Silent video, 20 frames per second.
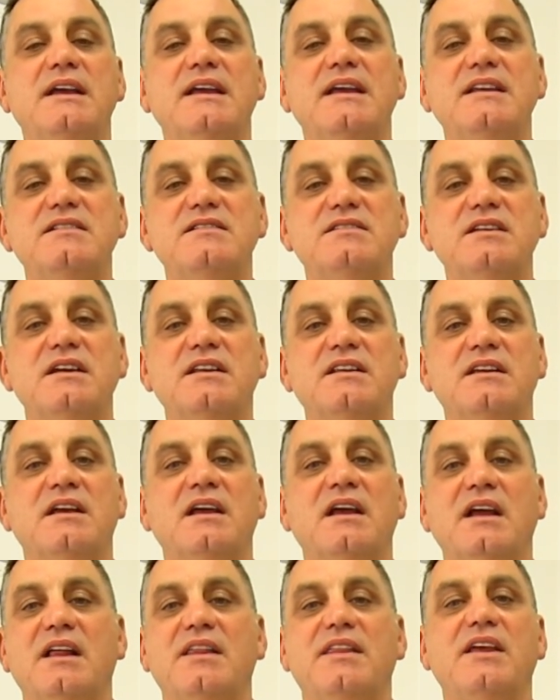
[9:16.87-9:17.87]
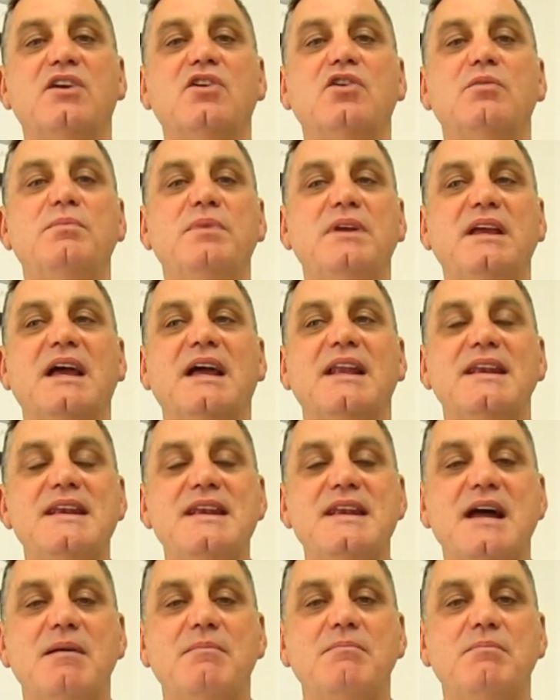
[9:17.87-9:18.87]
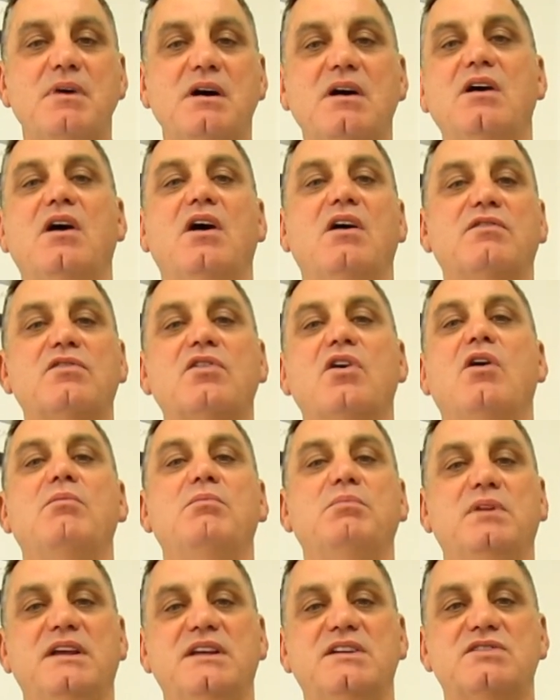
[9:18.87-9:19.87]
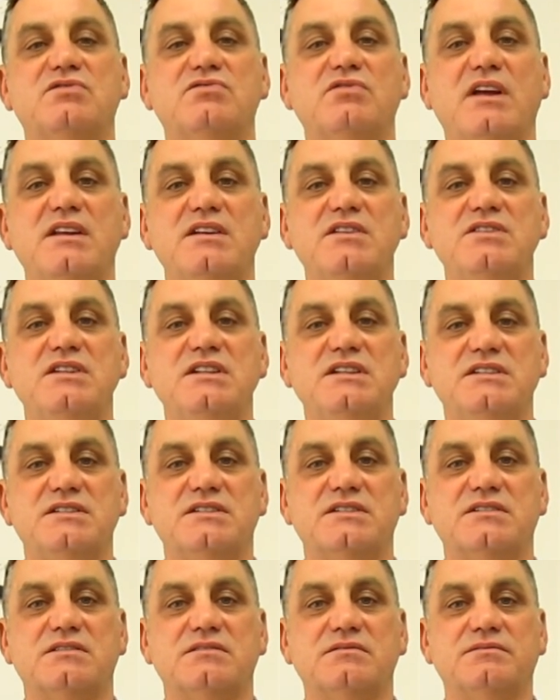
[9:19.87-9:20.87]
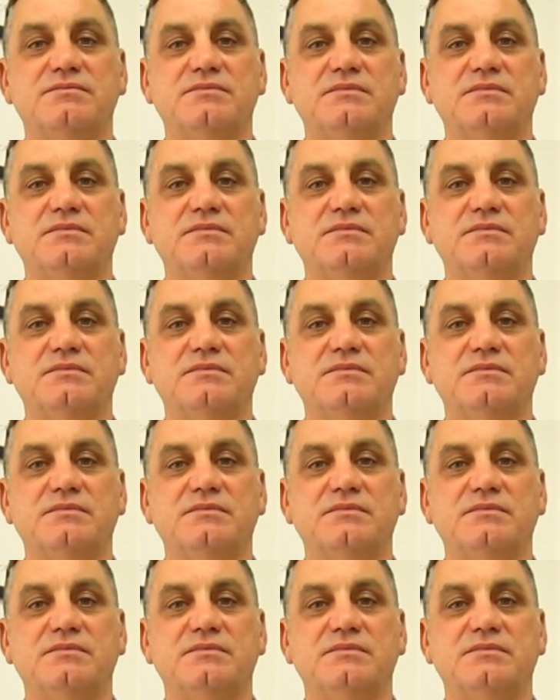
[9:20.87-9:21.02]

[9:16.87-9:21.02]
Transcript: is that there could be a number of complex strategies.